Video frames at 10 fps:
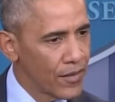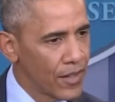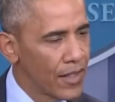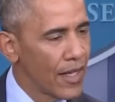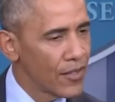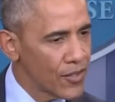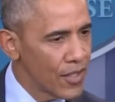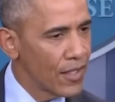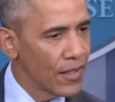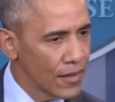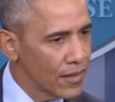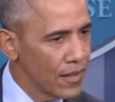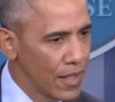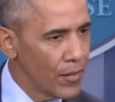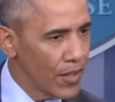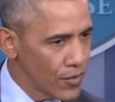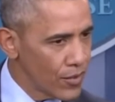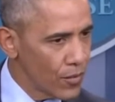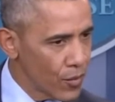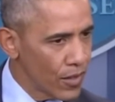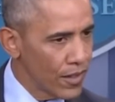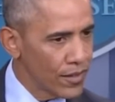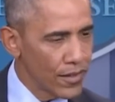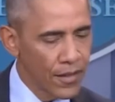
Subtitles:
DNC emails that were leaked.